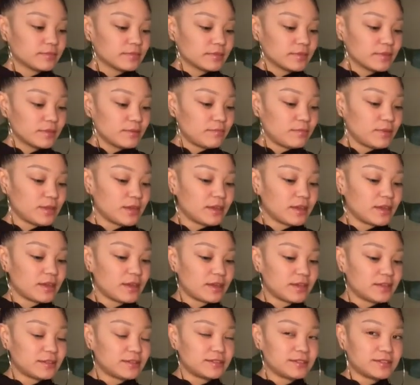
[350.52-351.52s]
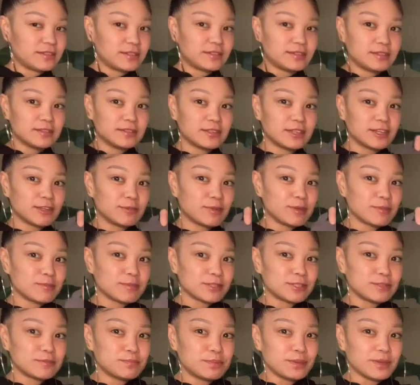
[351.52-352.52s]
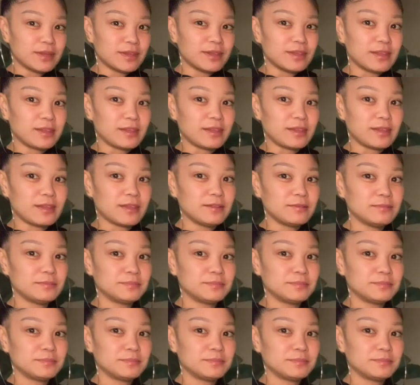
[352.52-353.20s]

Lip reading: because this is gonna be Ms Piggy.